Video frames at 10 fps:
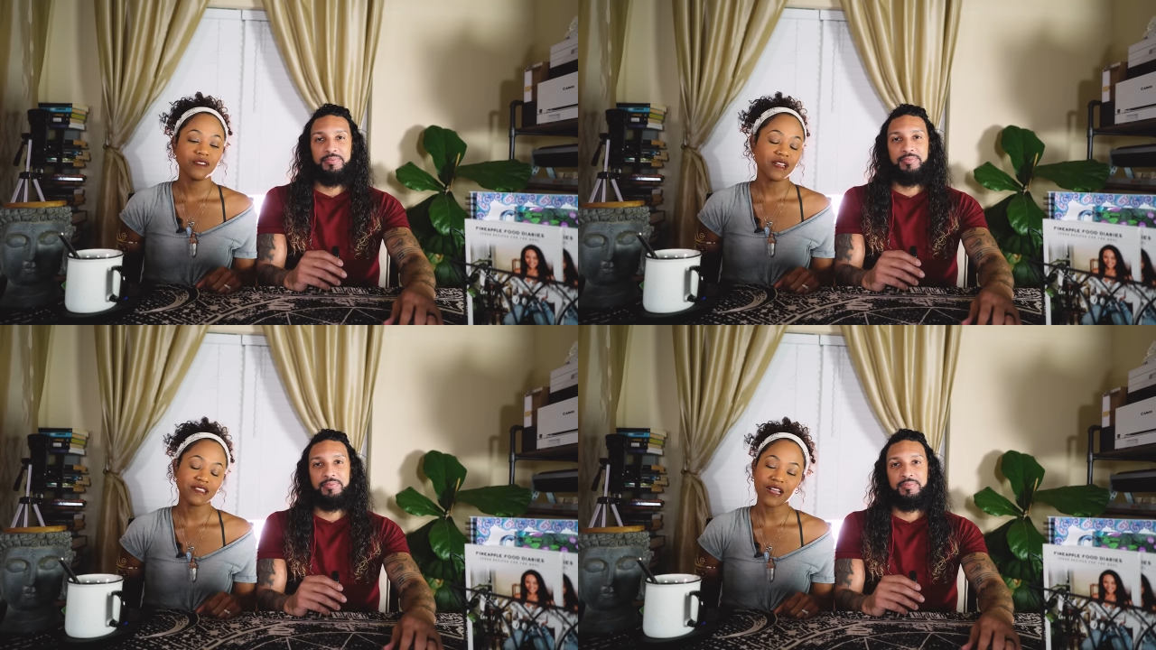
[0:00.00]

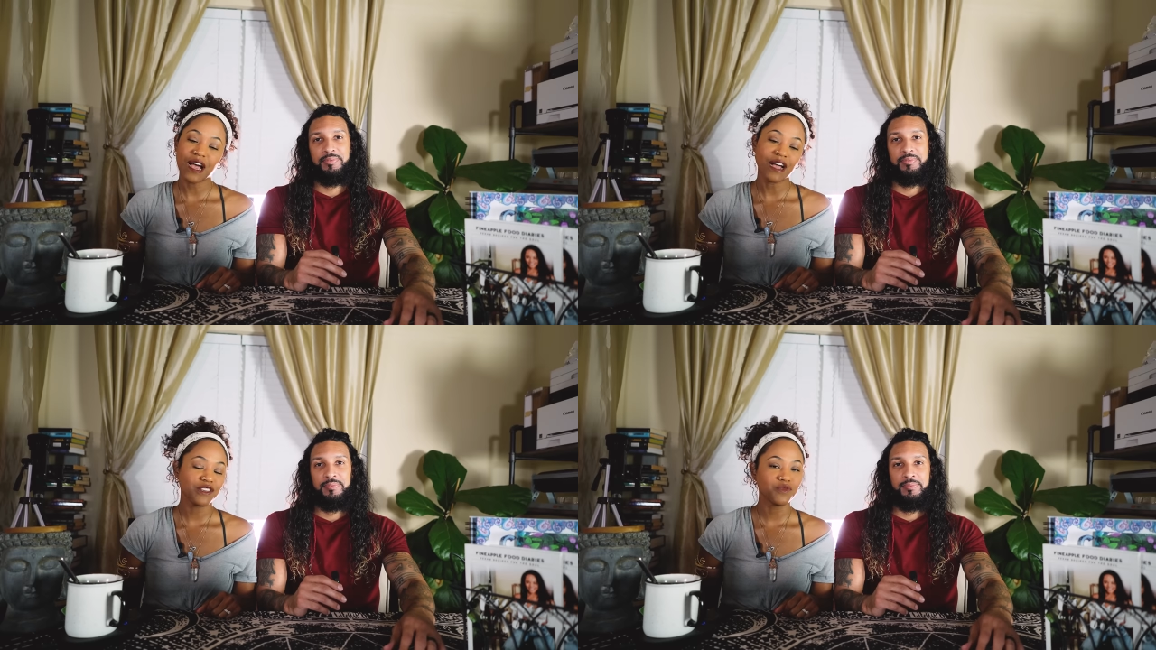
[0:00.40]
Speaker 1: That's not
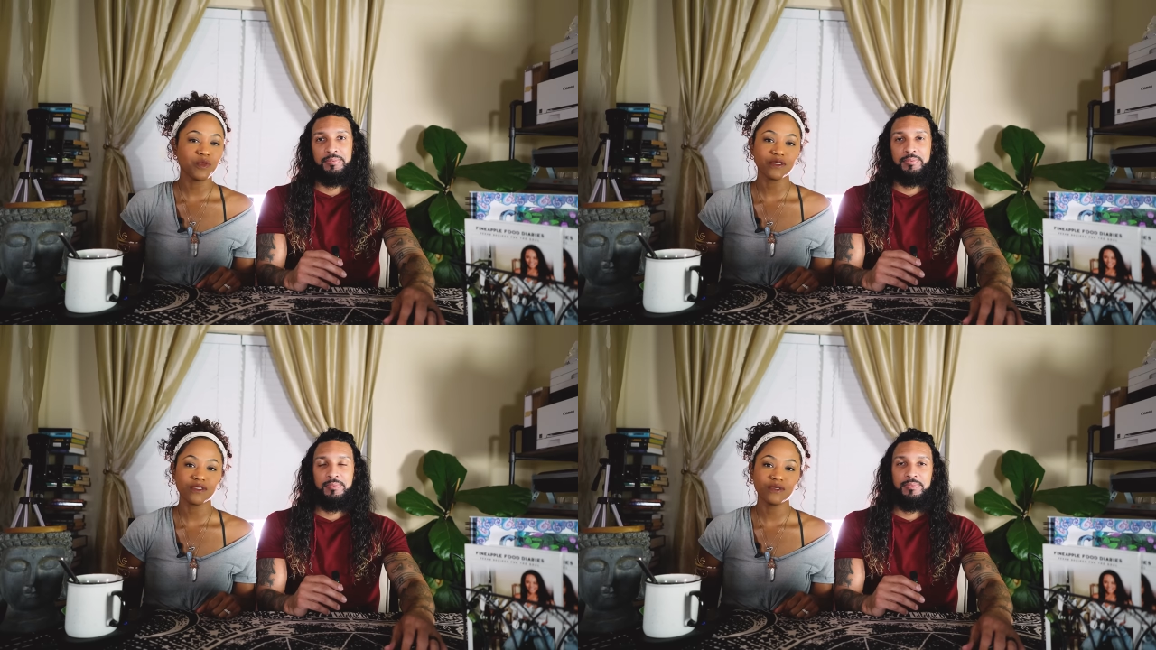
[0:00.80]
how you're
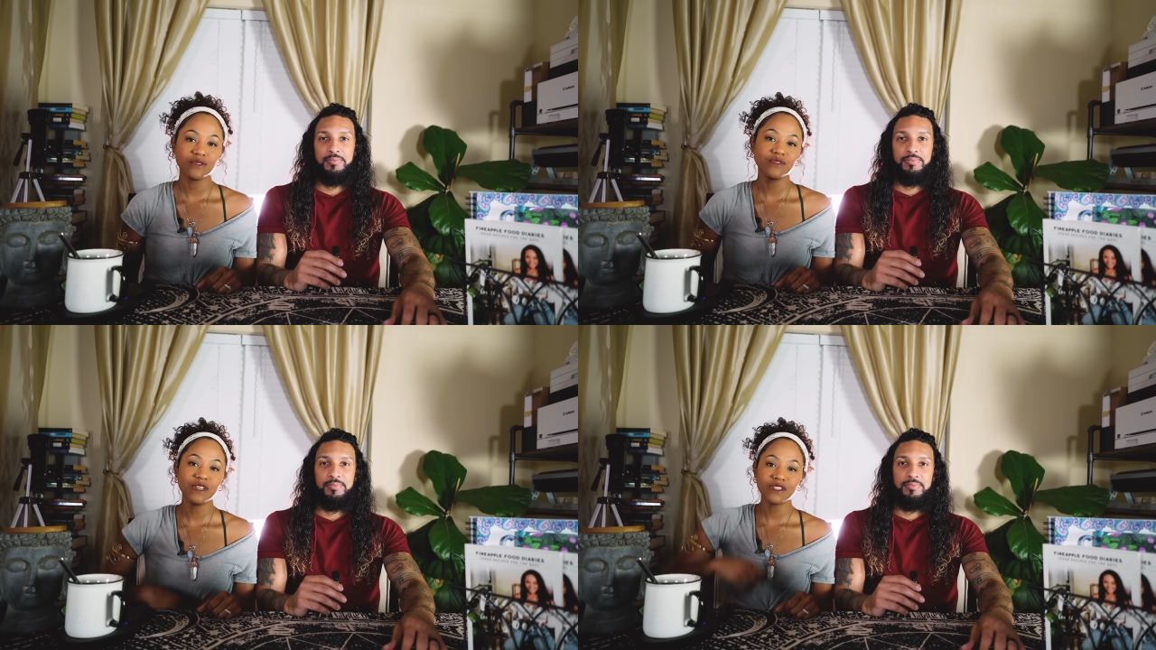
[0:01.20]
supposed to do
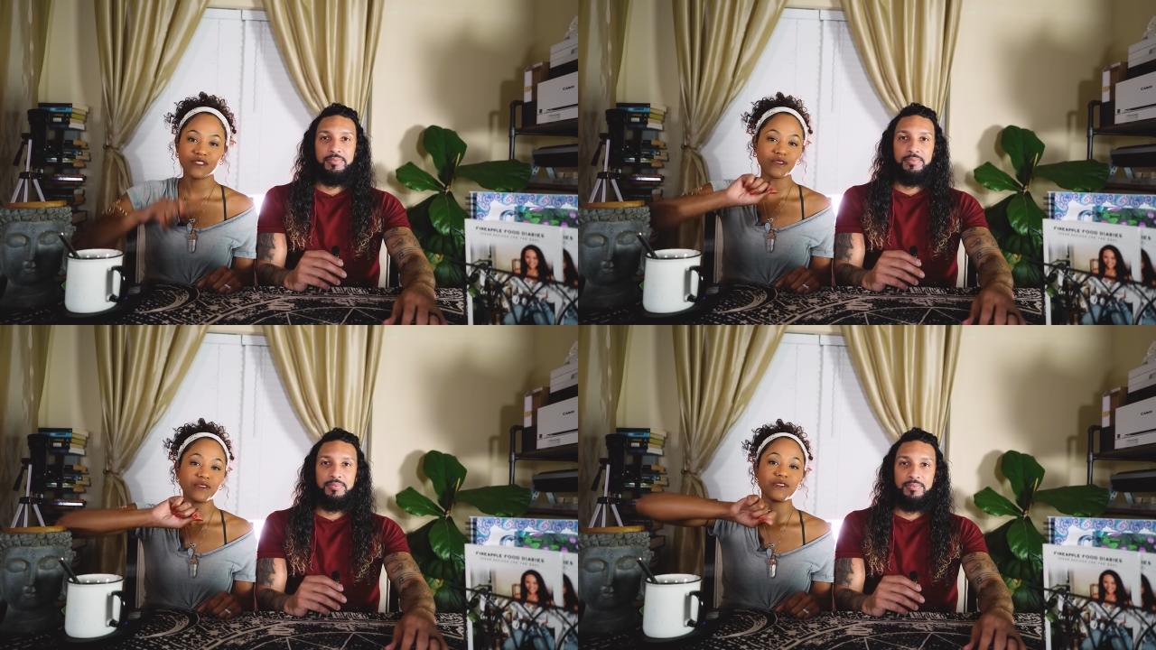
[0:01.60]
it. You need to
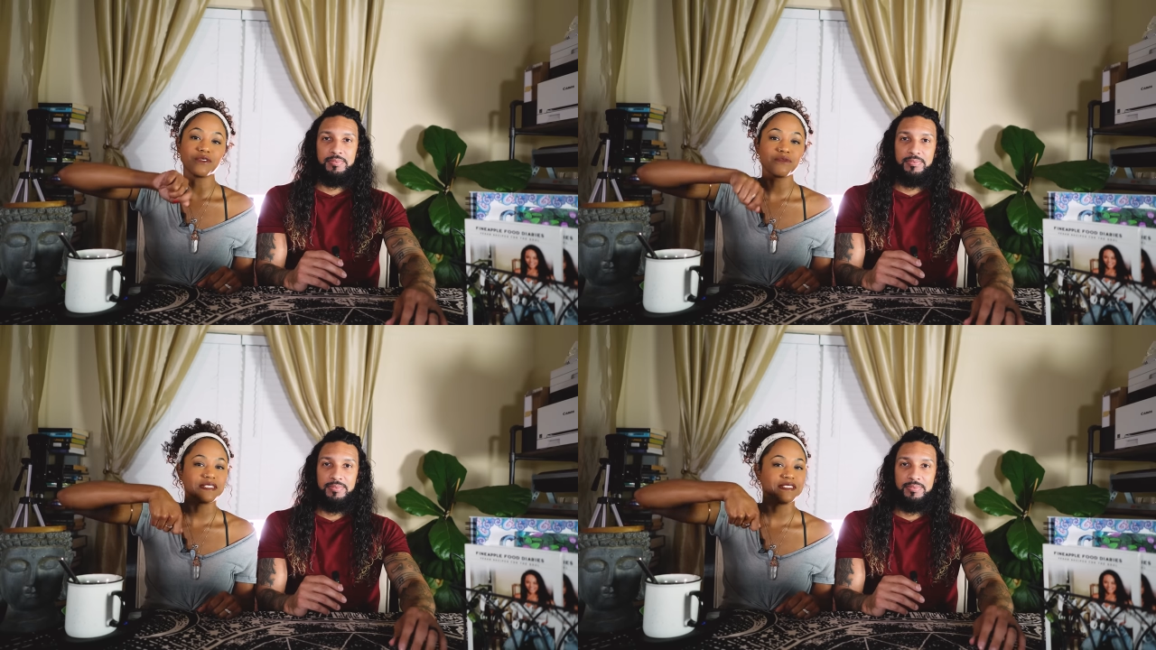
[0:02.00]
turn
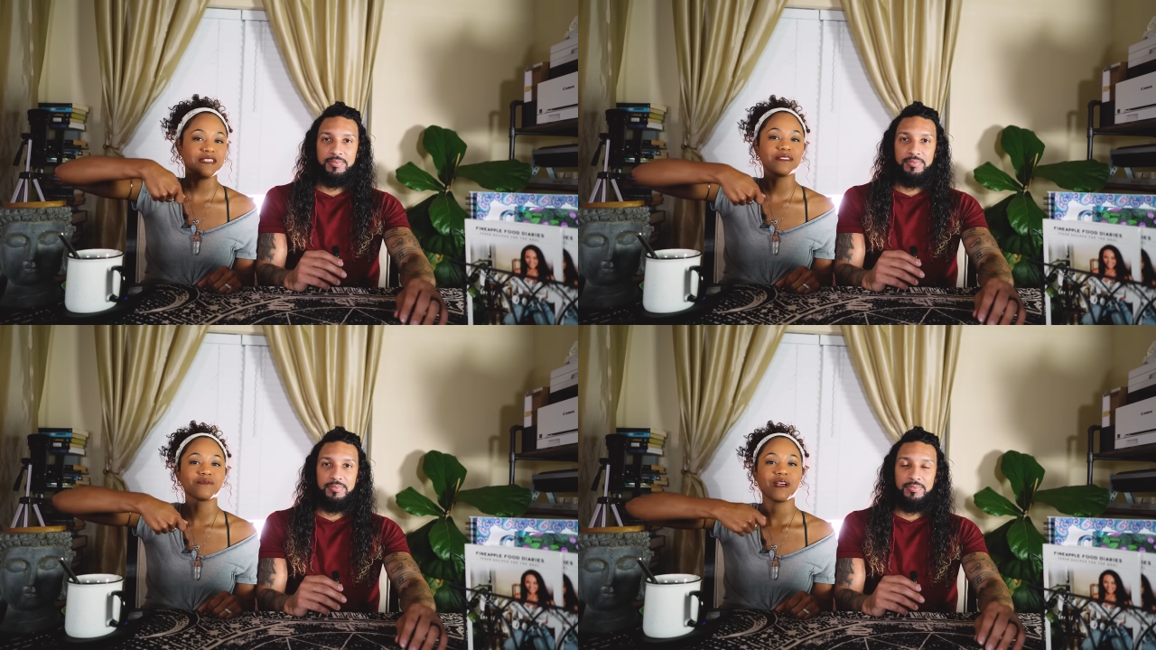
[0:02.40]
your wrist
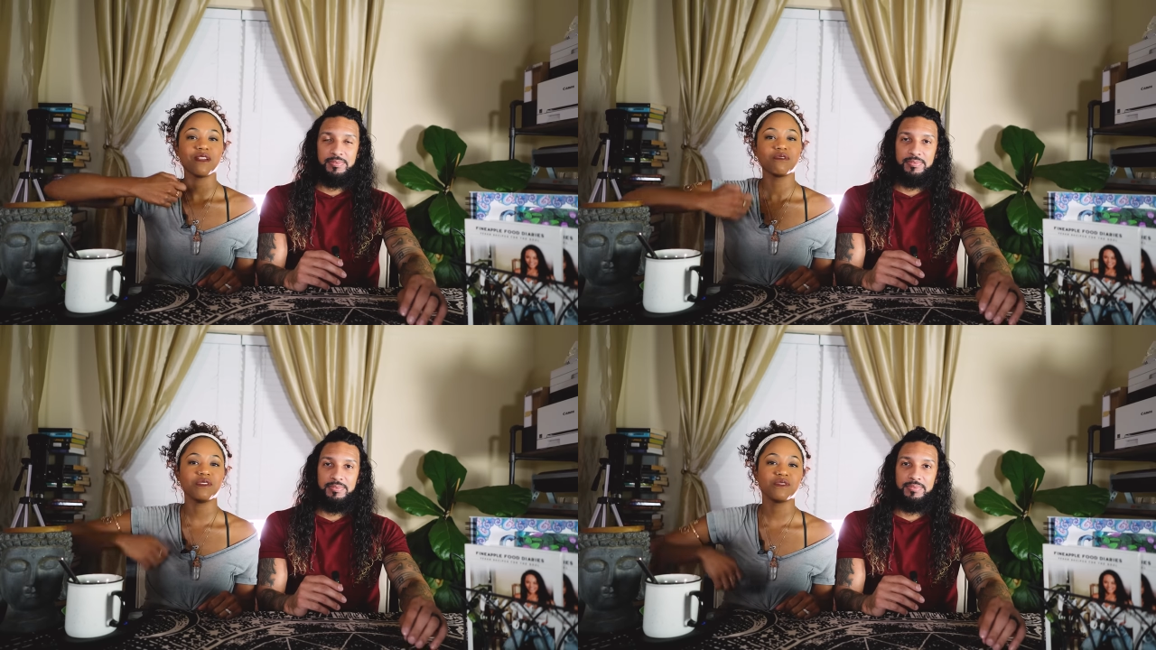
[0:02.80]
this way
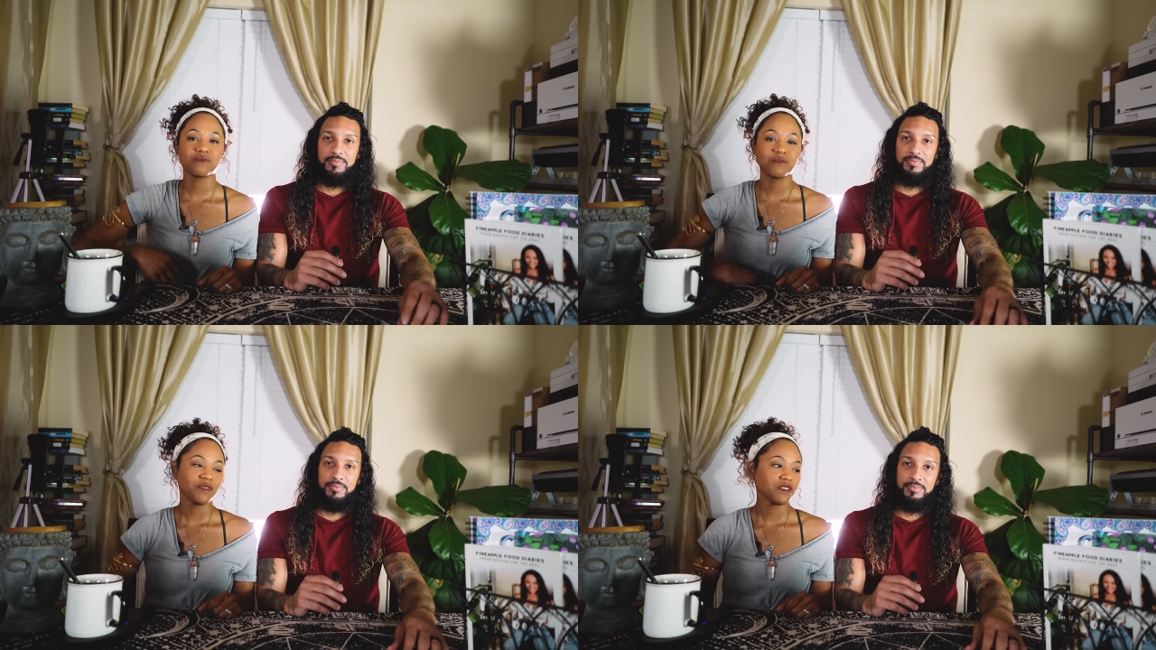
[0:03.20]
when you
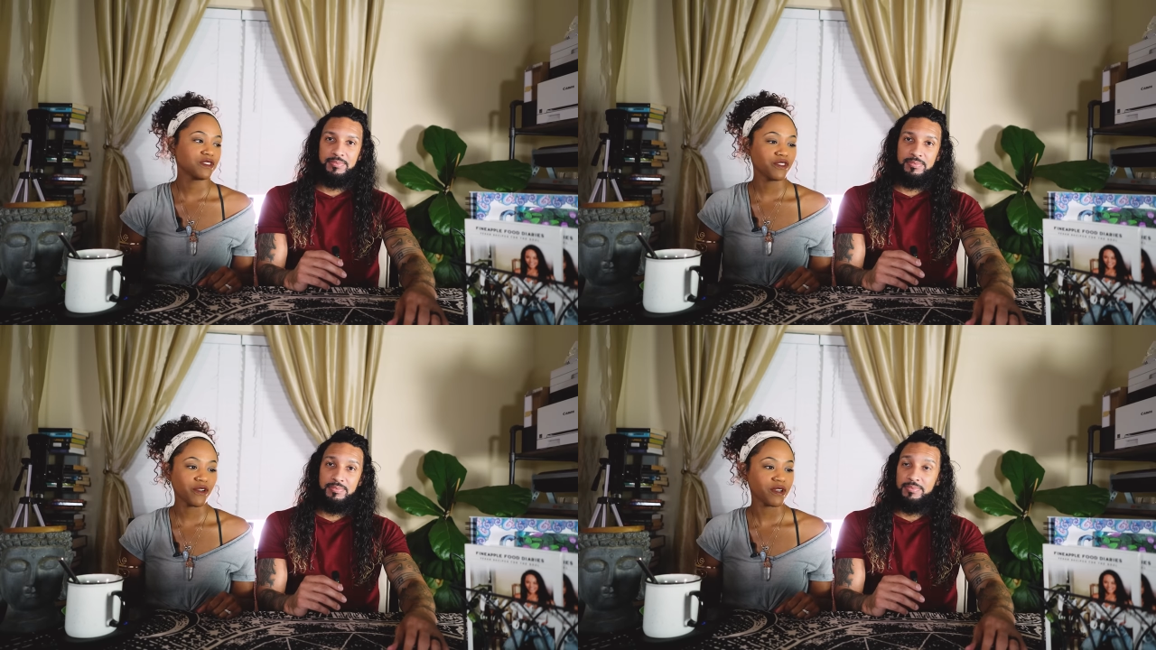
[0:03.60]

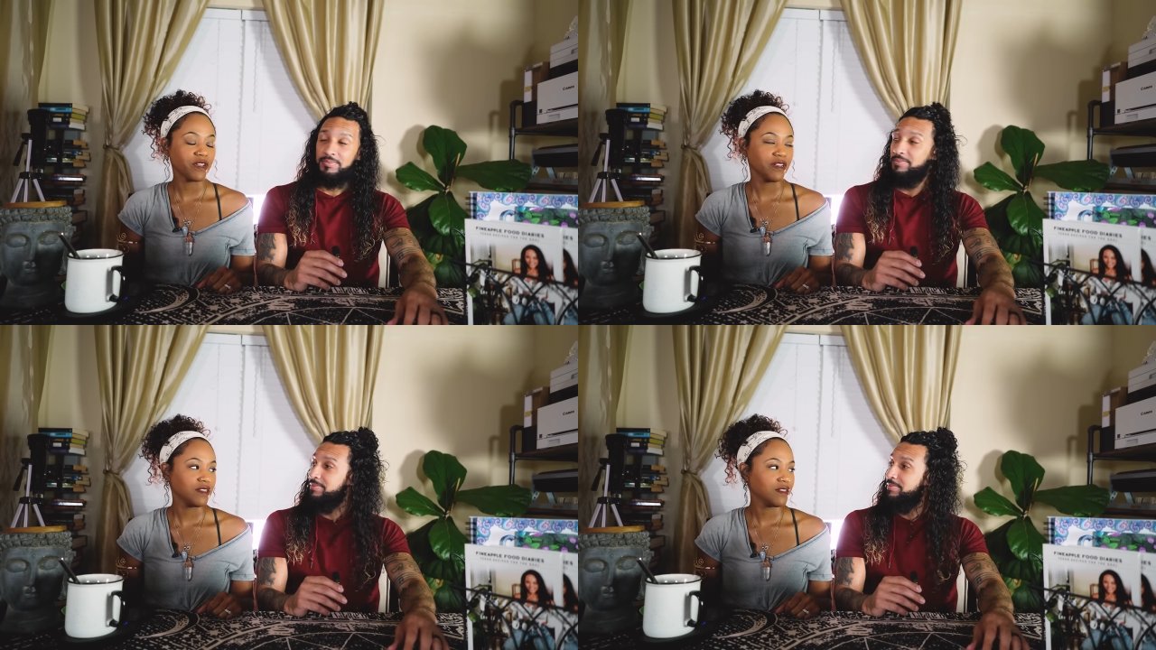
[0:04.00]
stir
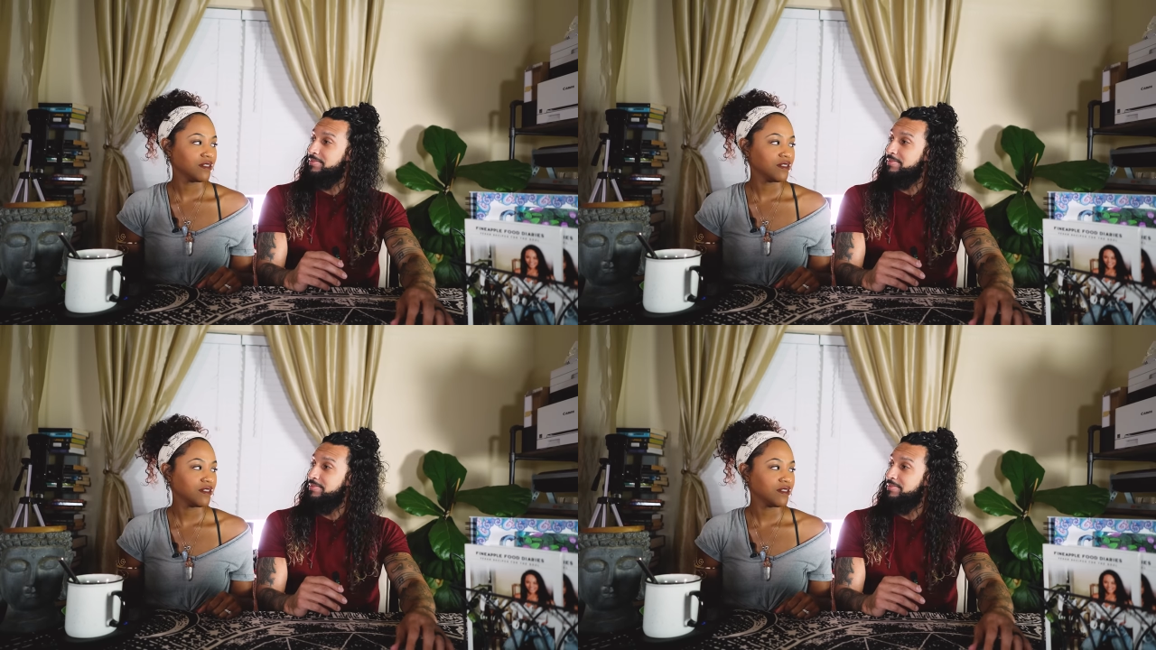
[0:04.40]
it.